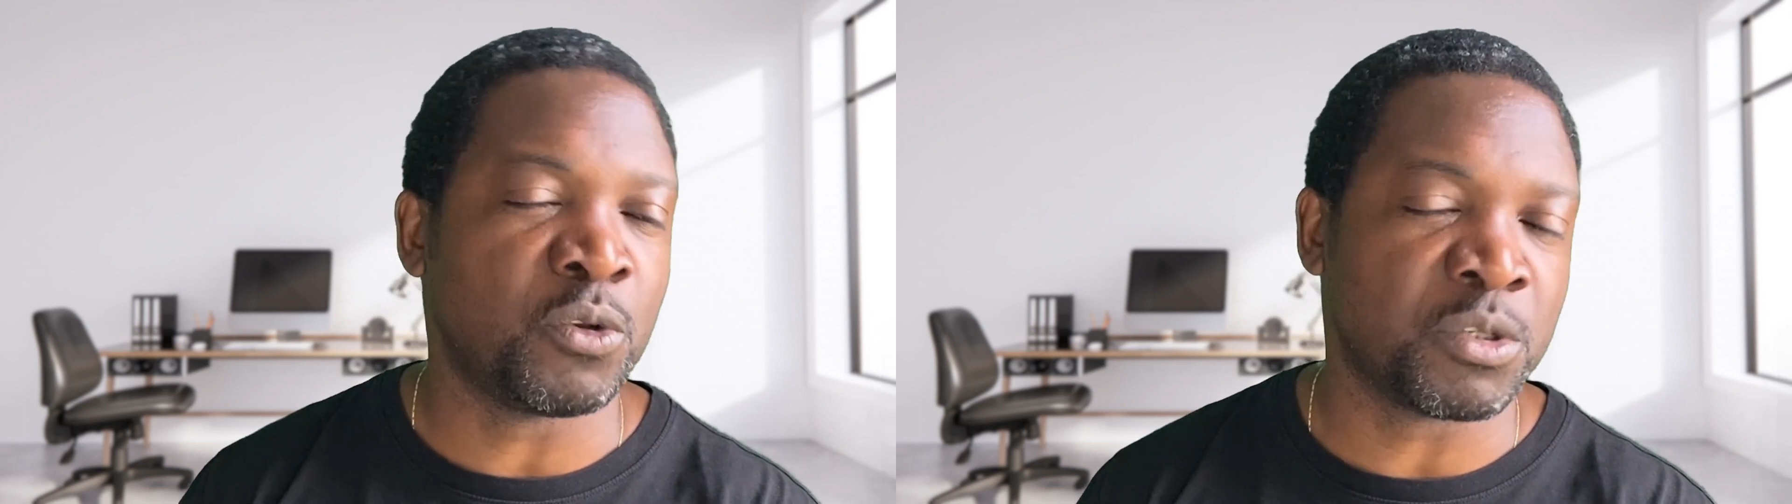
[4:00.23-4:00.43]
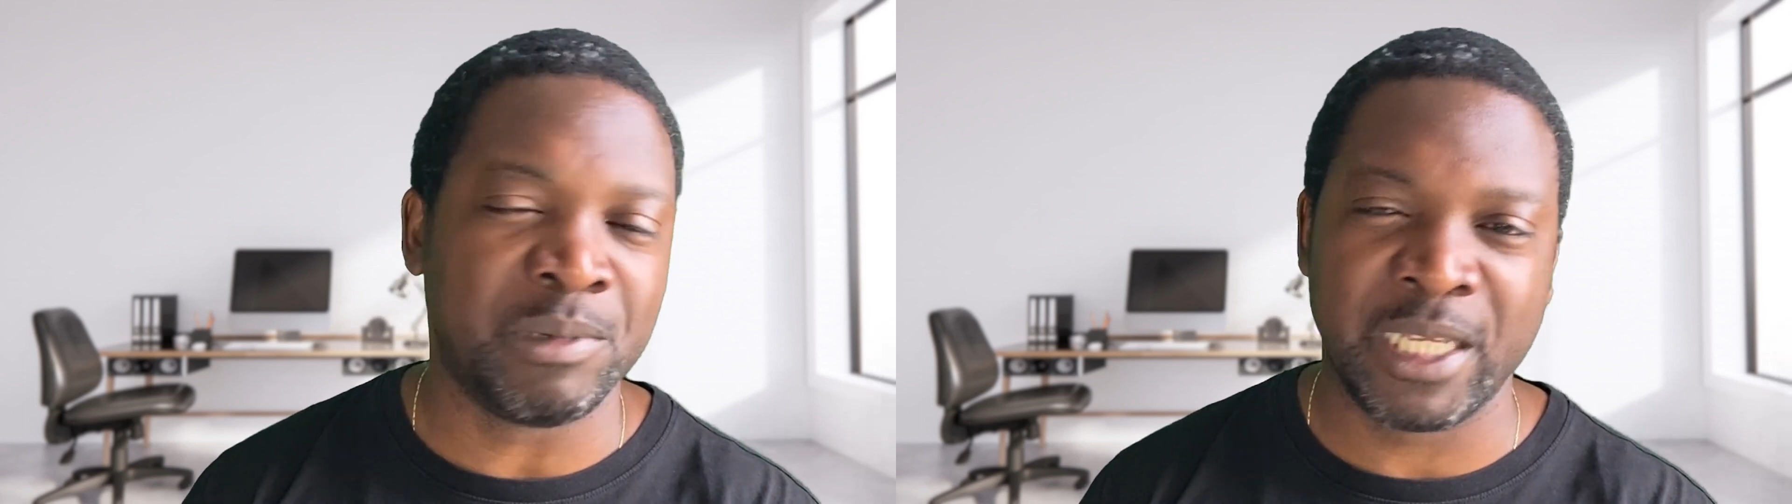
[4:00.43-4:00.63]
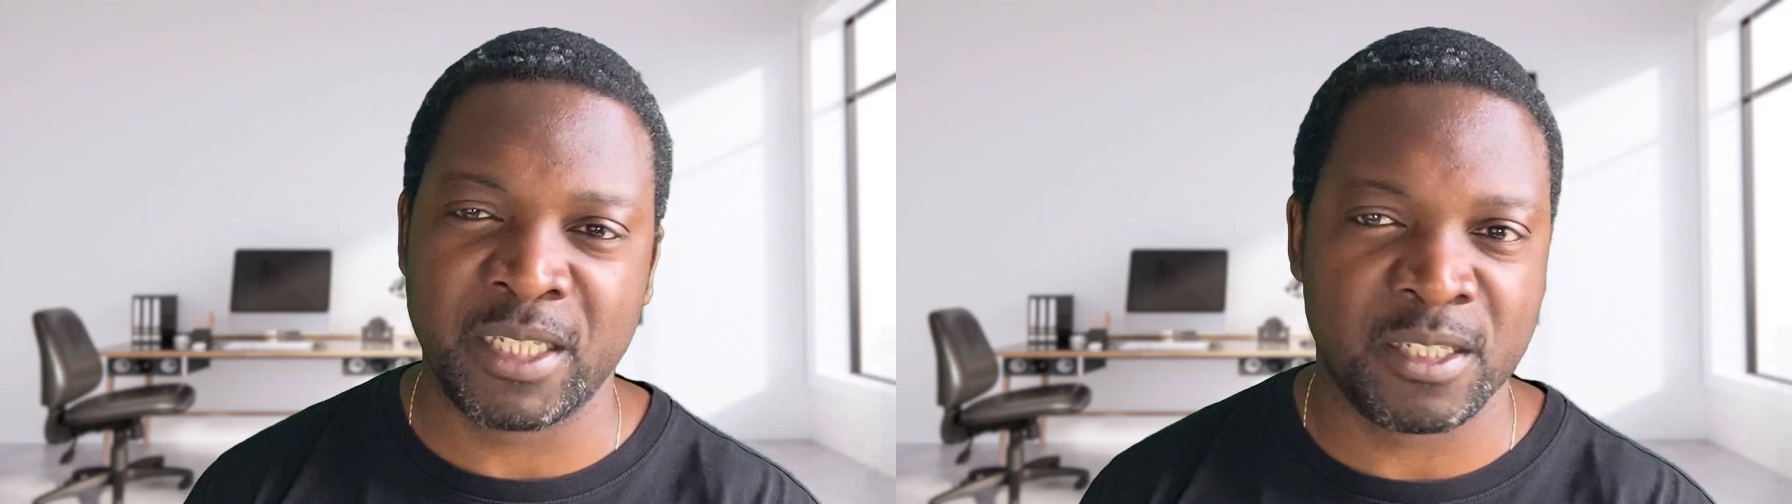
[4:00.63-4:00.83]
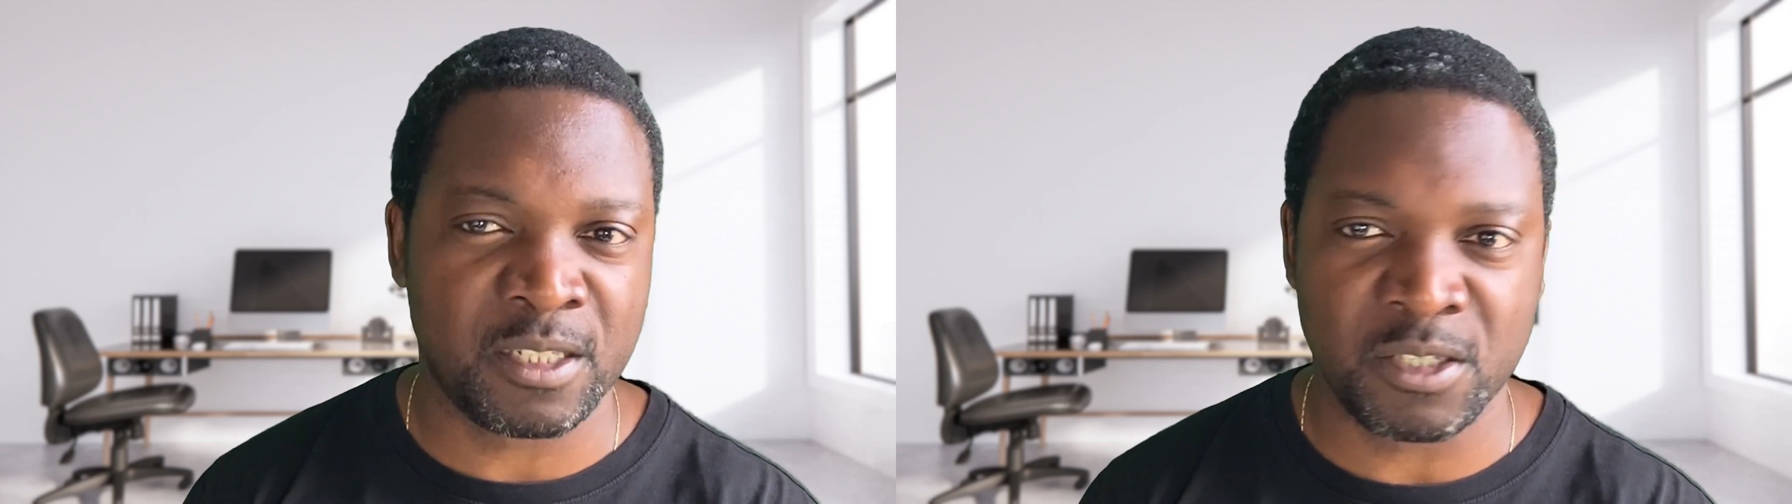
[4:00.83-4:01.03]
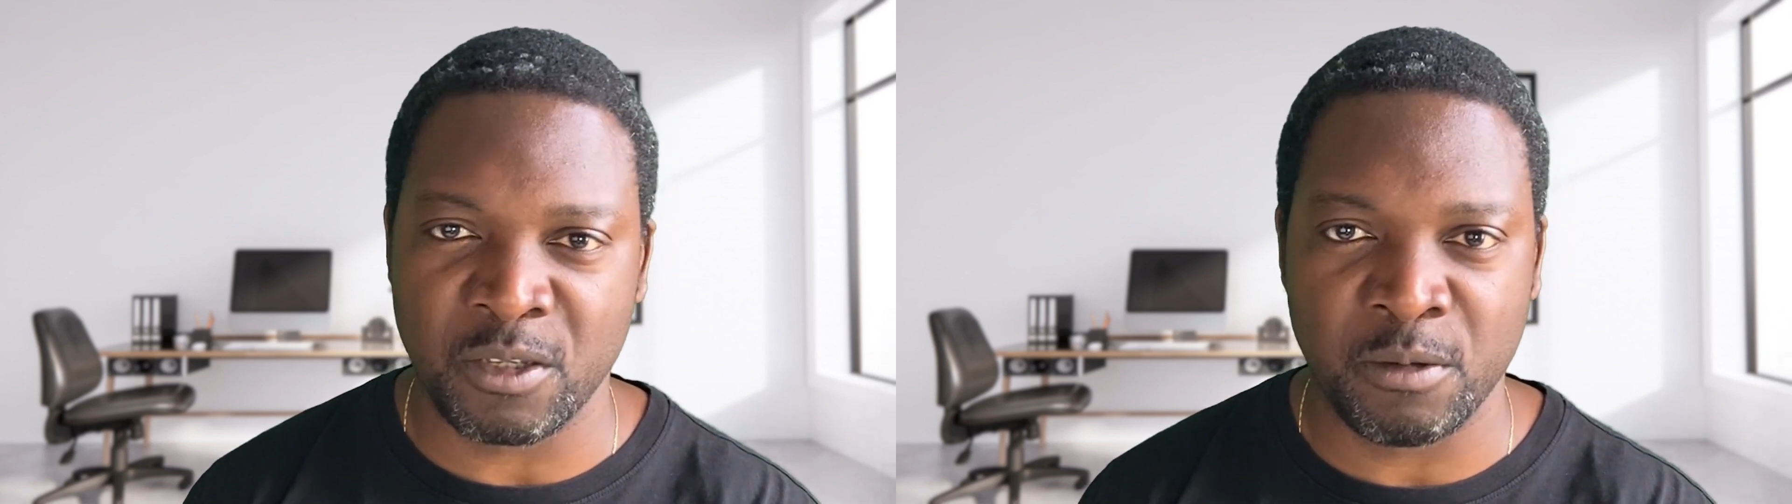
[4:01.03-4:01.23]
some legacy
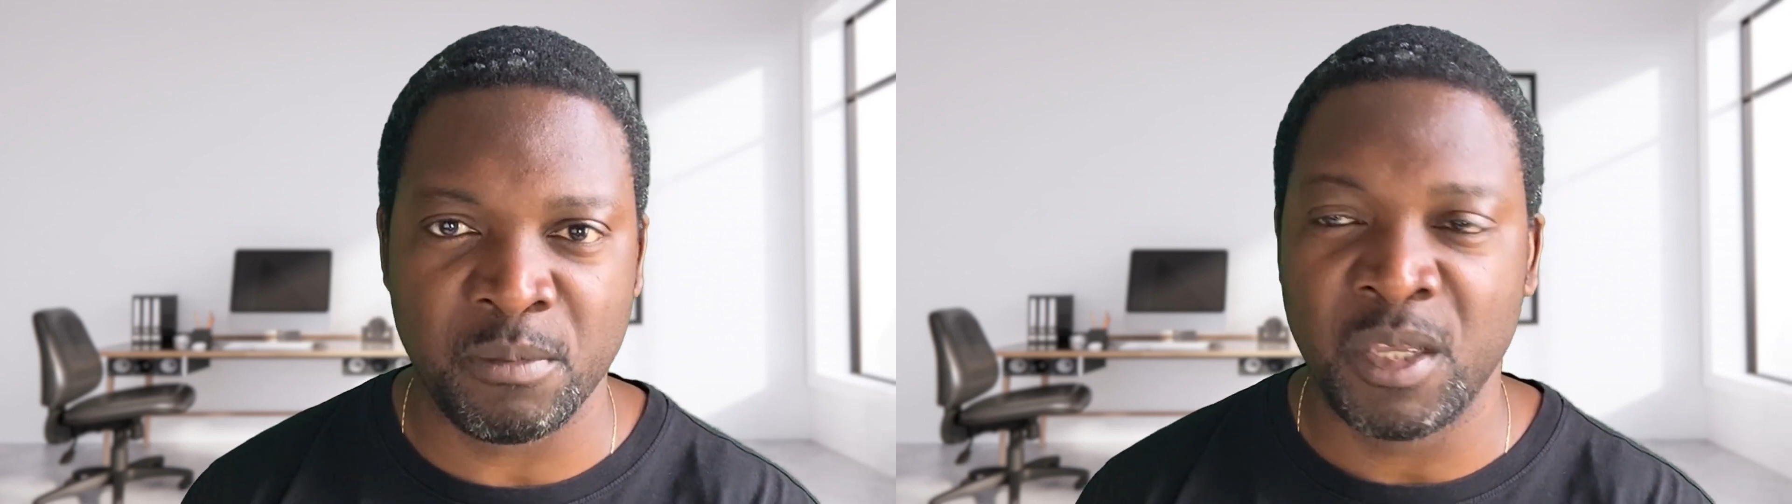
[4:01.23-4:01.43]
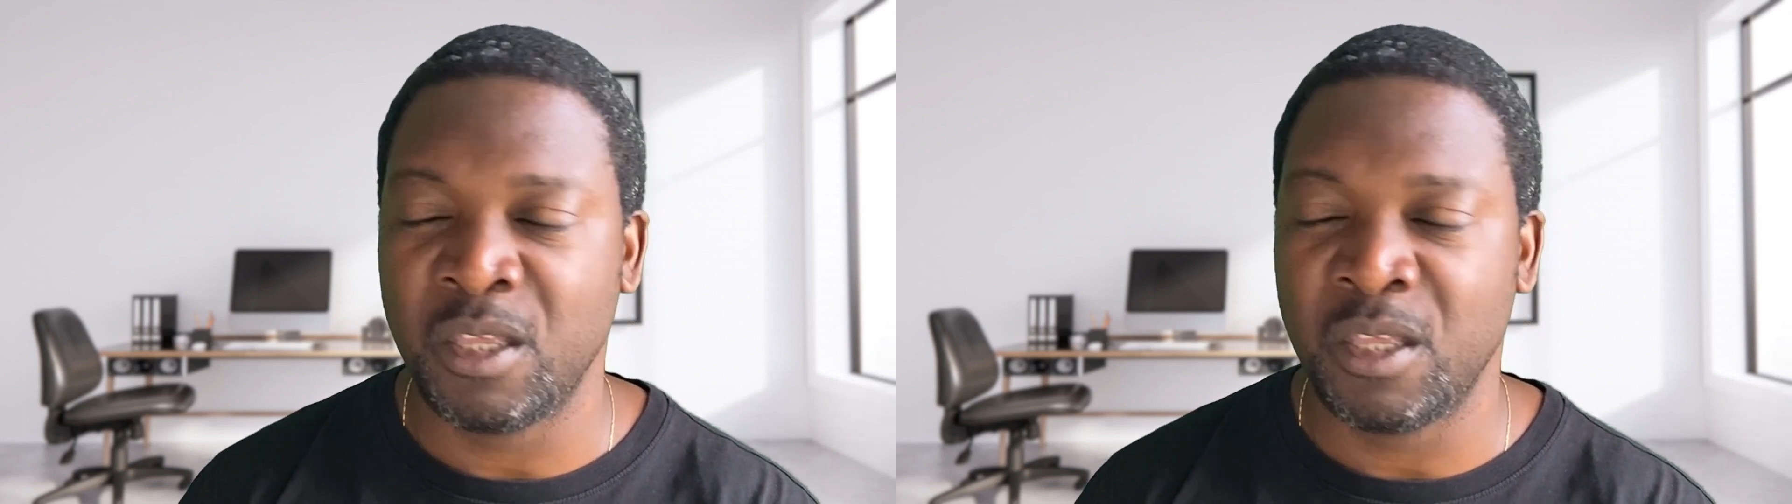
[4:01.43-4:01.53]
system